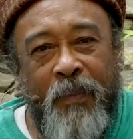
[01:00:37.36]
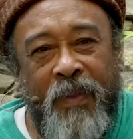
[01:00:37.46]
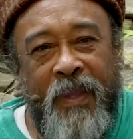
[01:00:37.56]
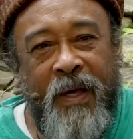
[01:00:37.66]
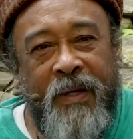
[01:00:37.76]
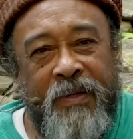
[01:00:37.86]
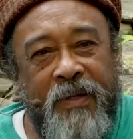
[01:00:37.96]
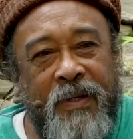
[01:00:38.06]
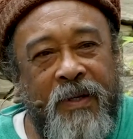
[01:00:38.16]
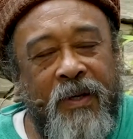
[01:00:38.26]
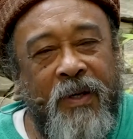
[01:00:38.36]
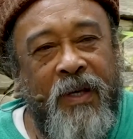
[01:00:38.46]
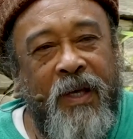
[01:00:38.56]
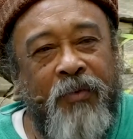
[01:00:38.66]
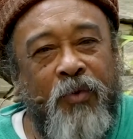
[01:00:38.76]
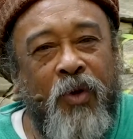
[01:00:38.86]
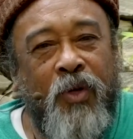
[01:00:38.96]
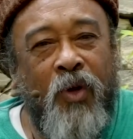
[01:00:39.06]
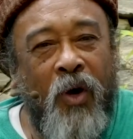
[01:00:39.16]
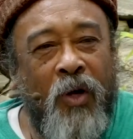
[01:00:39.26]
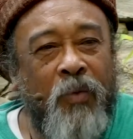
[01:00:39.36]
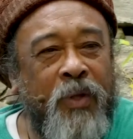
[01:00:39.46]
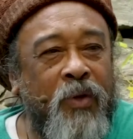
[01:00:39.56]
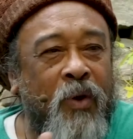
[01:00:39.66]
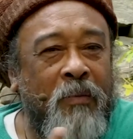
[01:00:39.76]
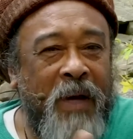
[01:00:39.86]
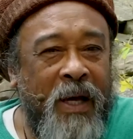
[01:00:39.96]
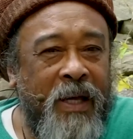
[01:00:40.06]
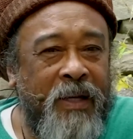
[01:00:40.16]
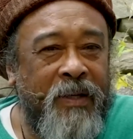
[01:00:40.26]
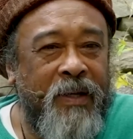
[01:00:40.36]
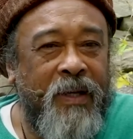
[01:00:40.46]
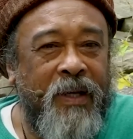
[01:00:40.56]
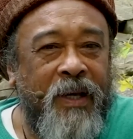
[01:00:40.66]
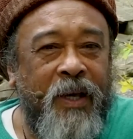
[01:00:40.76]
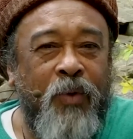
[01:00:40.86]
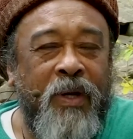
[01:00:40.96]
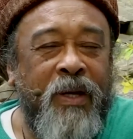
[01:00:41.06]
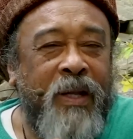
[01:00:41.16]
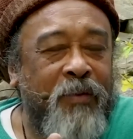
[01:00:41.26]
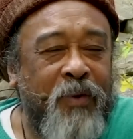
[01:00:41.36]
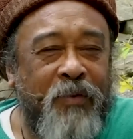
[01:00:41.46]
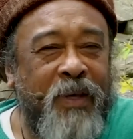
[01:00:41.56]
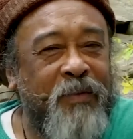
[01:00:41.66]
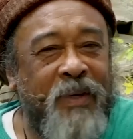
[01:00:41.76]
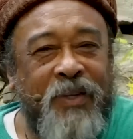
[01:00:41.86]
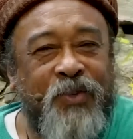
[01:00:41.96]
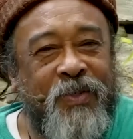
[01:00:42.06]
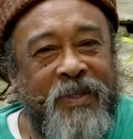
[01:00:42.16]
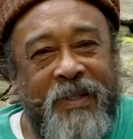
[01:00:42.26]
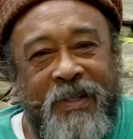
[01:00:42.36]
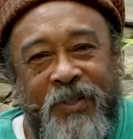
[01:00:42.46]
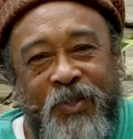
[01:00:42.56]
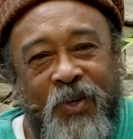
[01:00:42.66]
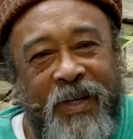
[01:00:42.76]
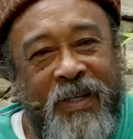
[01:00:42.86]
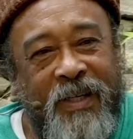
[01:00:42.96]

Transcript: that if you had gone with your mind, it would never have given this joy.